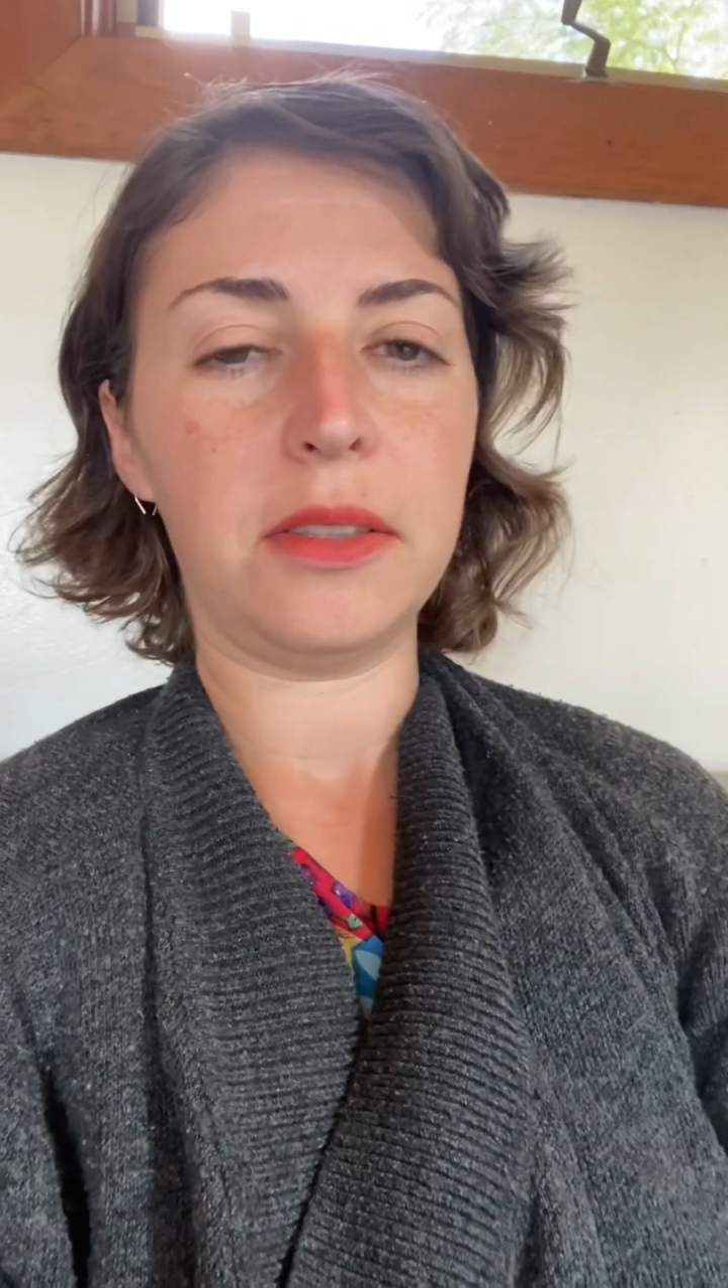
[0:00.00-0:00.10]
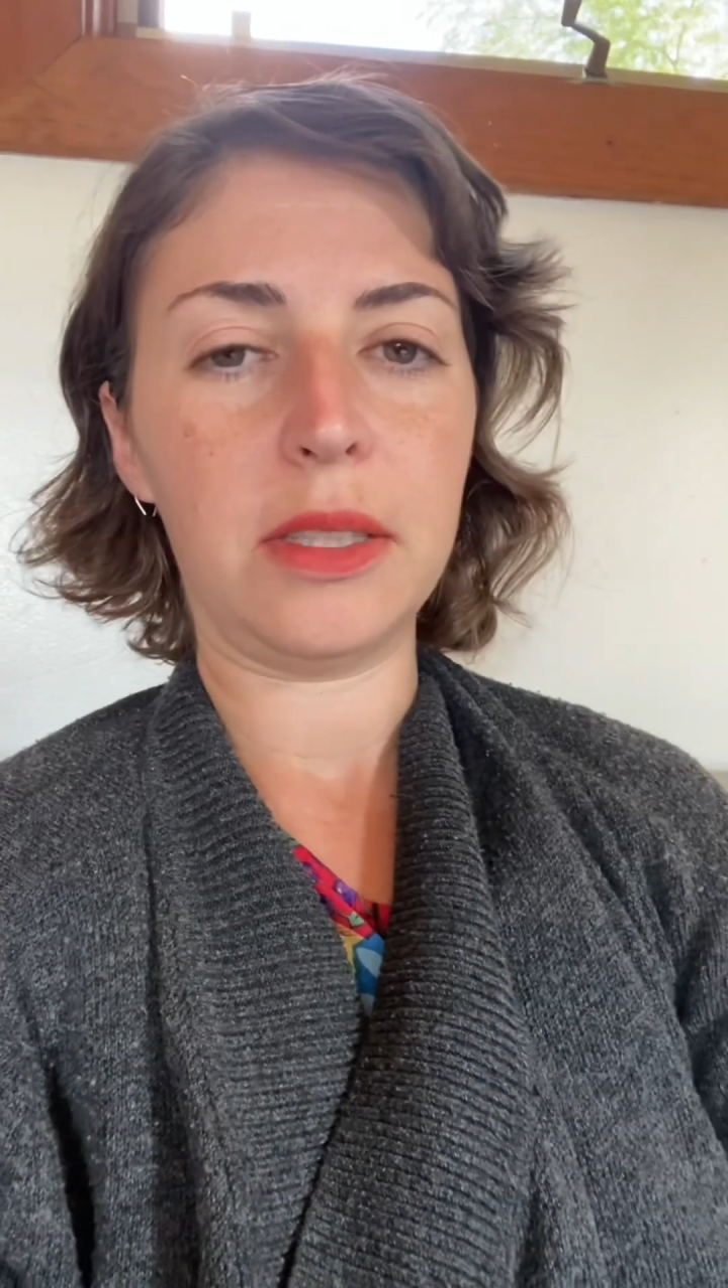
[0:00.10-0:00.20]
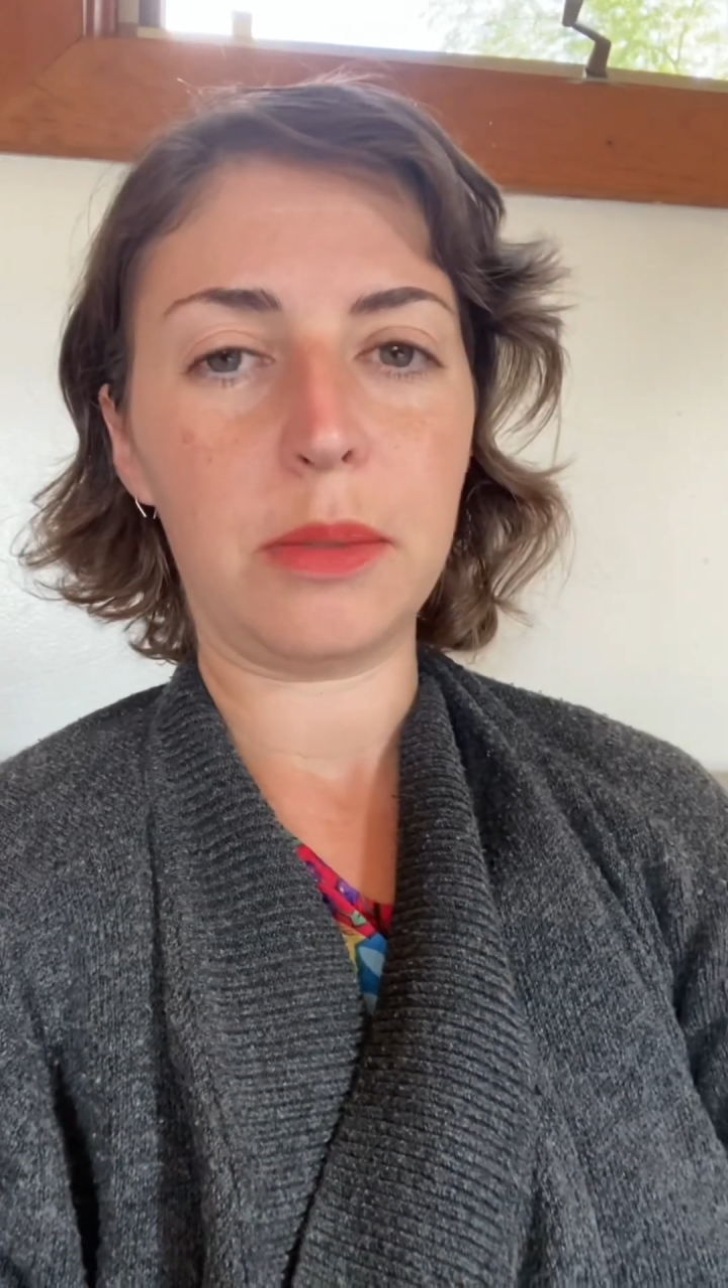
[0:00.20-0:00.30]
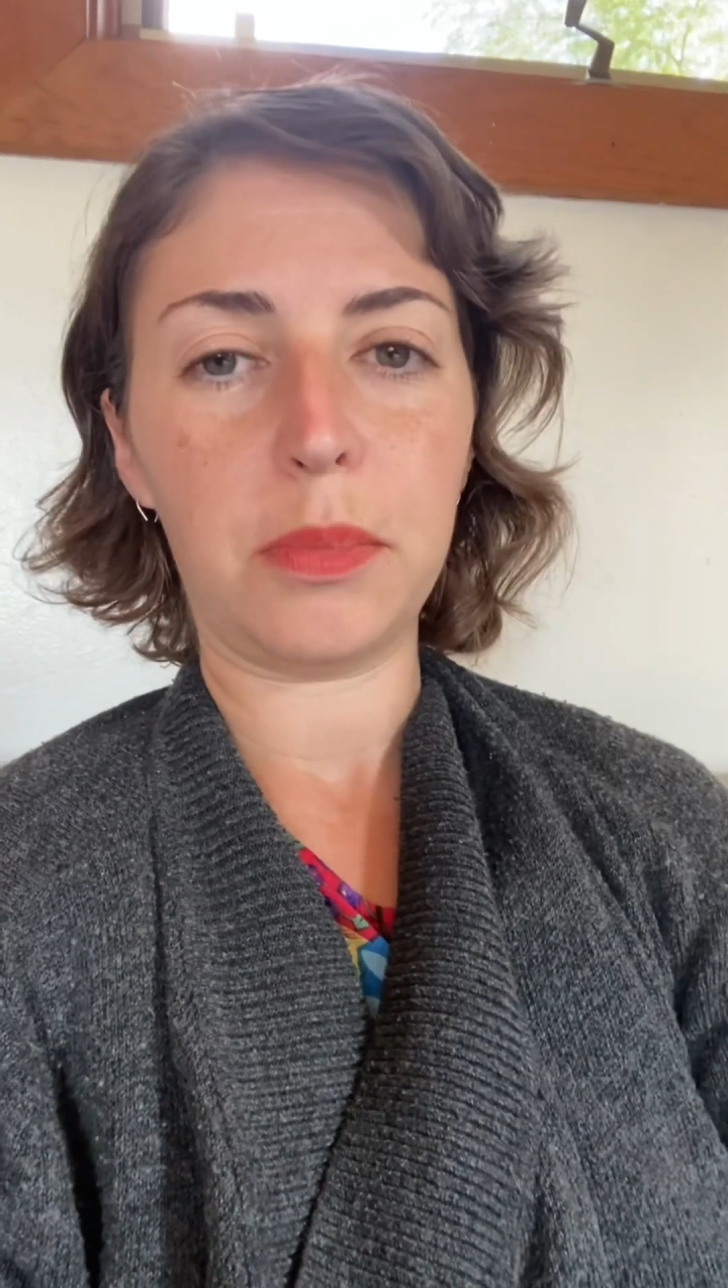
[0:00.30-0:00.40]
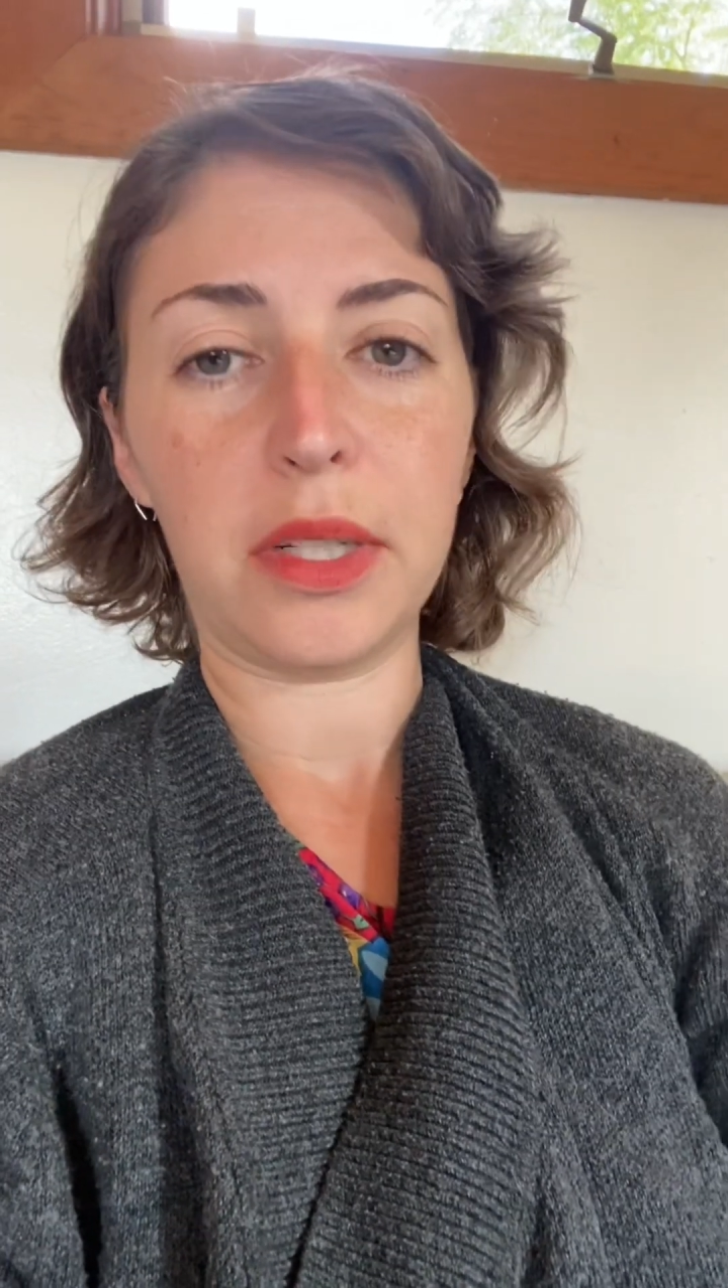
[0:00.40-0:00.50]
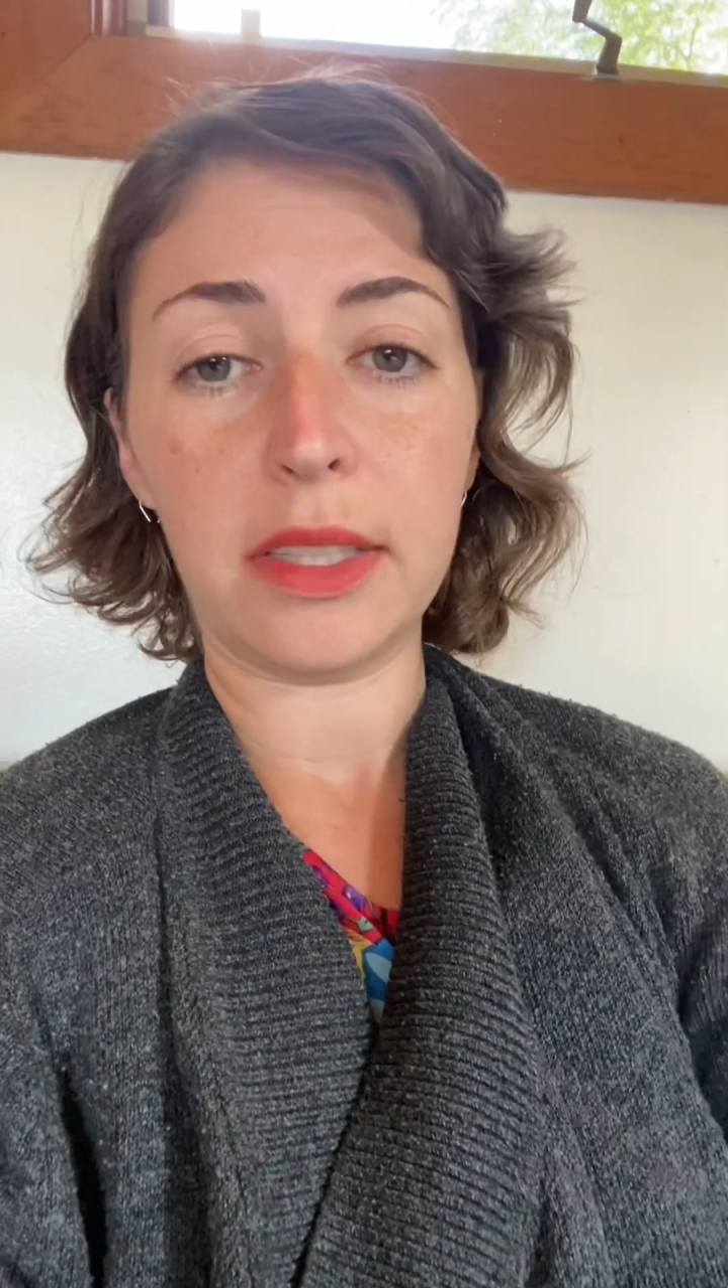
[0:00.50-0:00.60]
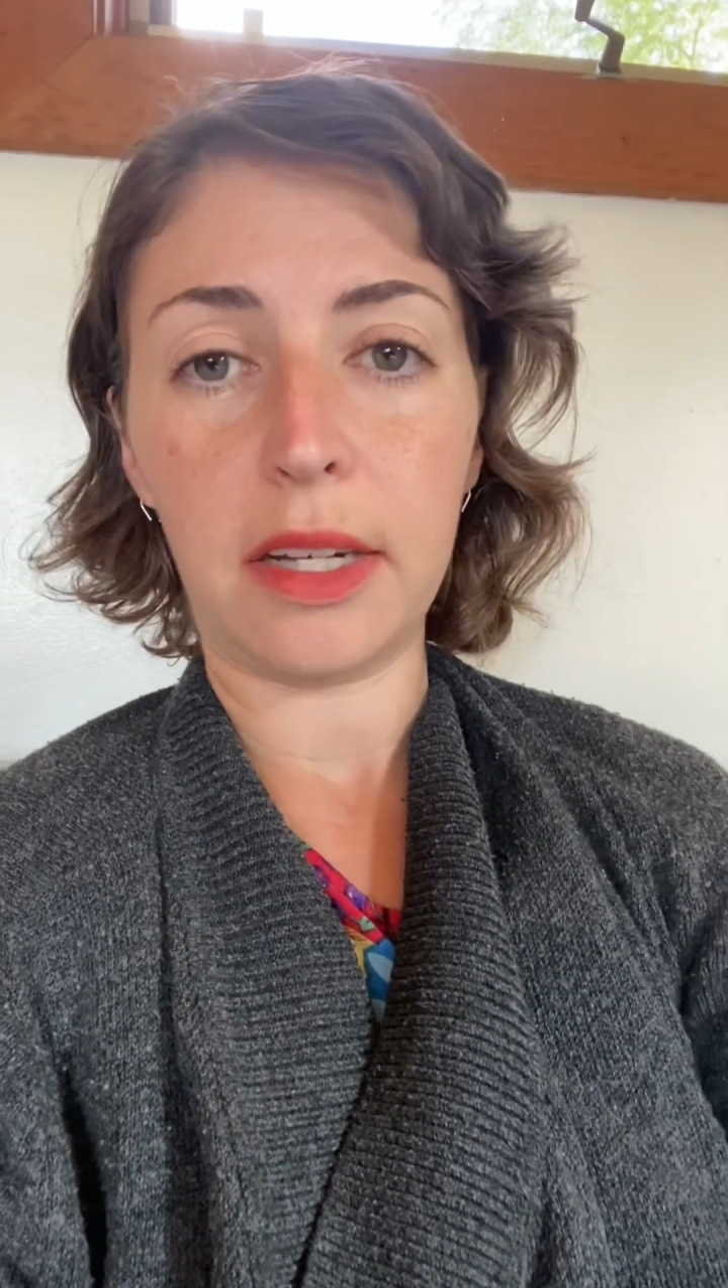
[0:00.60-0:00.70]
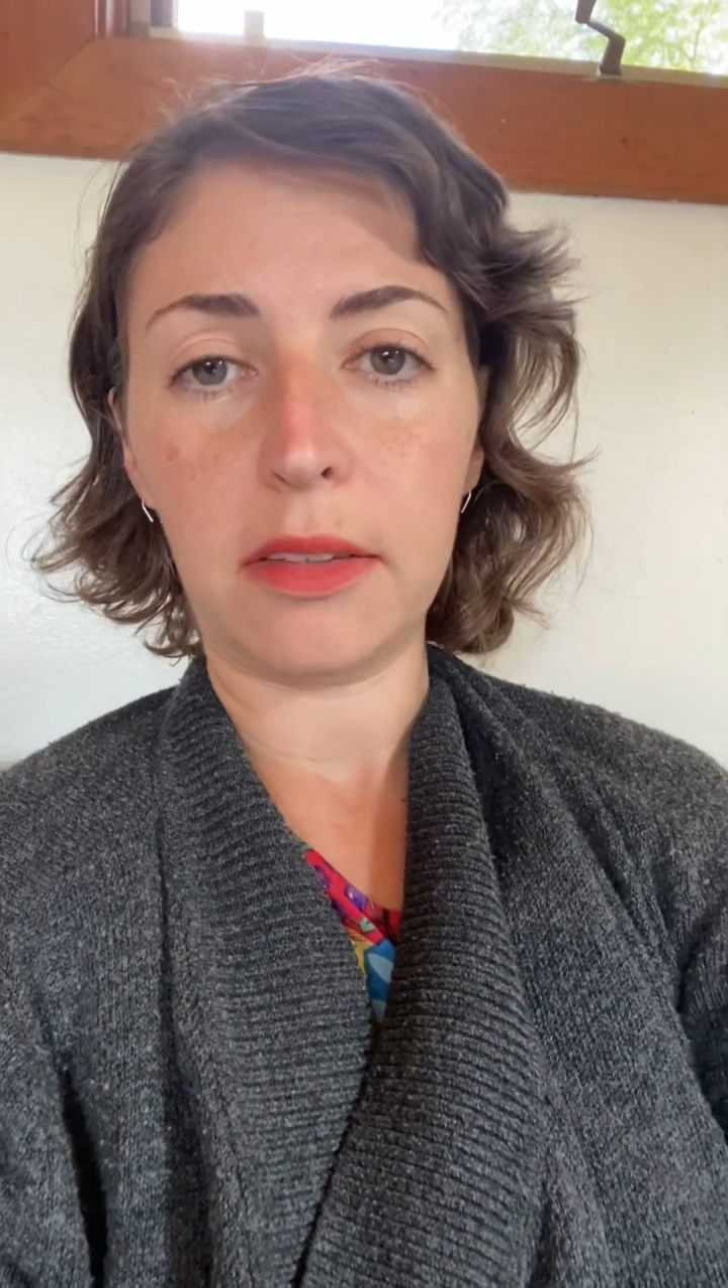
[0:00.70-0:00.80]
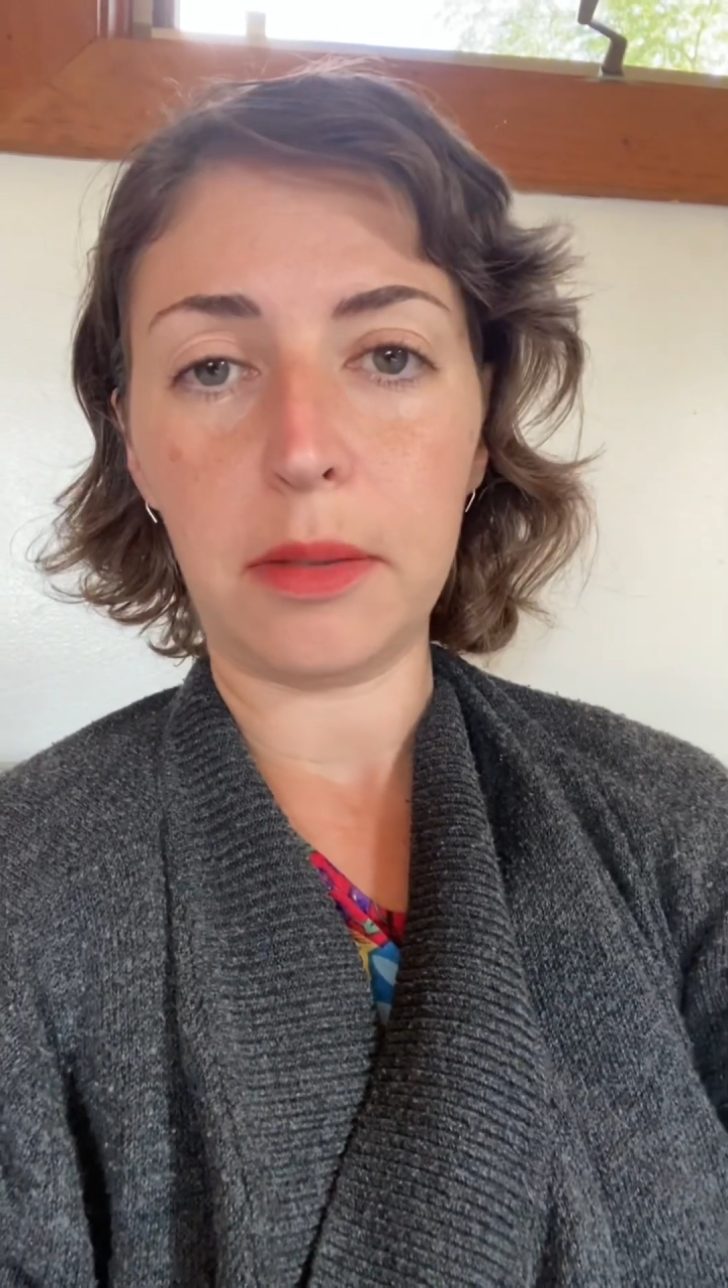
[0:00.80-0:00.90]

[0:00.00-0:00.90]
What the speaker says: is print out